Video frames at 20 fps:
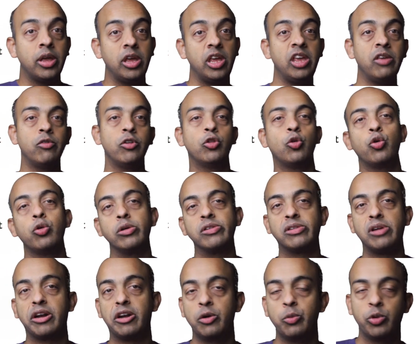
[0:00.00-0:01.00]
Even though you
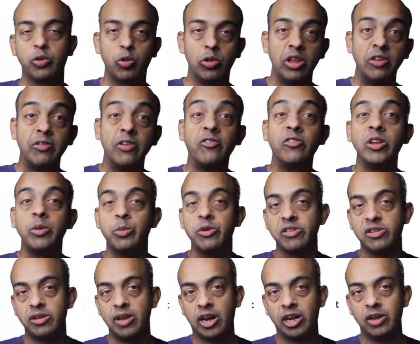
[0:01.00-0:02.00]
started with only
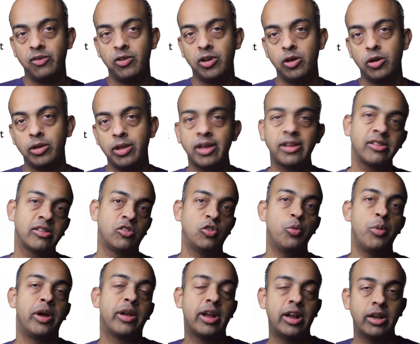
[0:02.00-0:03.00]
50% activity on x, you
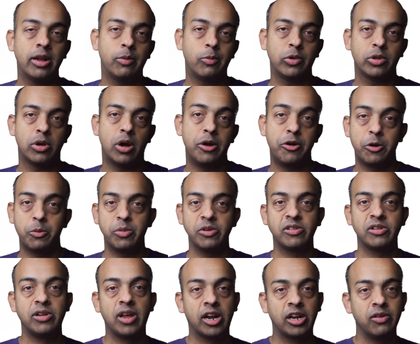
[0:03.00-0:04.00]
might end up with
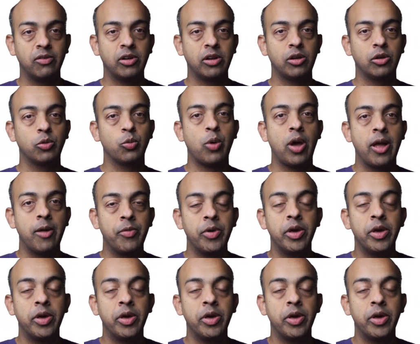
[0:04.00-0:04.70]
100% activity on y.